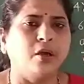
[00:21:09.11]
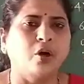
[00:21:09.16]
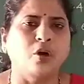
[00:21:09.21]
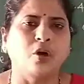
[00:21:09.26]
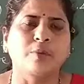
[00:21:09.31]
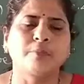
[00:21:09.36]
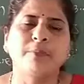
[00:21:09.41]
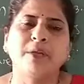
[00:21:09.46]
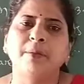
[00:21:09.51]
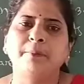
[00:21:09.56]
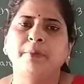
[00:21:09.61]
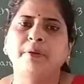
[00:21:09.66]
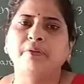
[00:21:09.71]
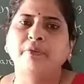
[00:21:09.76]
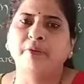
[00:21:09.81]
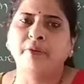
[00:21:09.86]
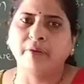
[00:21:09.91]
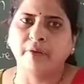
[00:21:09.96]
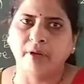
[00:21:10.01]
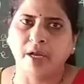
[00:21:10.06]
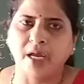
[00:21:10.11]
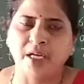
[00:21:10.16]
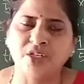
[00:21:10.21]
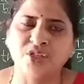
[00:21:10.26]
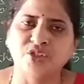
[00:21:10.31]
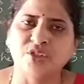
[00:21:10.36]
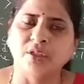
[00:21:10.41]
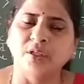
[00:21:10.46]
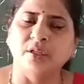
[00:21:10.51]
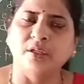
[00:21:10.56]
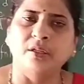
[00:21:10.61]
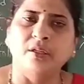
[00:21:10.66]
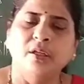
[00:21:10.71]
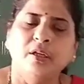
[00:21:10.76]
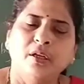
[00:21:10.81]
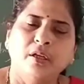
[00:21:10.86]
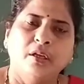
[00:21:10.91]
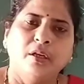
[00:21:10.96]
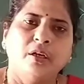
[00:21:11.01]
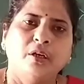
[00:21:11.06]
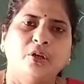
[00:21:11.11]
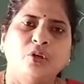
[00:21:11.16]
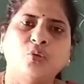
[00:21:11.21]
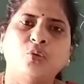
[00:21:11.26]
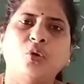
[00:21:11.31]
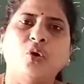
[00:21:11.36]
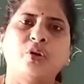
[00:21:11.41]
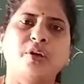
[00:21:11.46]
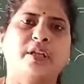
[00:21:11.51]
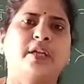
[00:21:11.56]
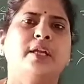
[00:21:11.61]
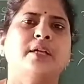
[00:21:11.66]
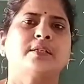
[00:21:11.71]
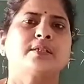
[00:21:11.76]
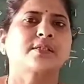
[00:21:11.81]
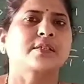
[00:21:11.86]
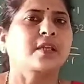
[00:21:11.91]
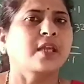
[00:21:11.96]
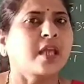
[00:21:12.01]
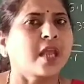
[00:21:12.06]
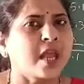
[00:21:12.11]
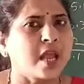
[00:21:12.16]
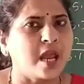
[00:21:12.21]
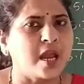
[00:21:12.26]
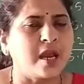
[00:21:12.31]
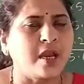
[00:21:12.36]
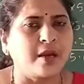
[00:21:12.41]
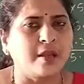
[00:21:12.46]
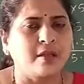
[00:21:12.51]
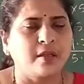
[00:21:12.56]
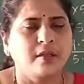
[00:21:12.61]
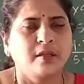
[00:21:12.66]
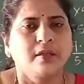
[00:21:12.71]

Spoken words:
or maybe irrational, do not get scared.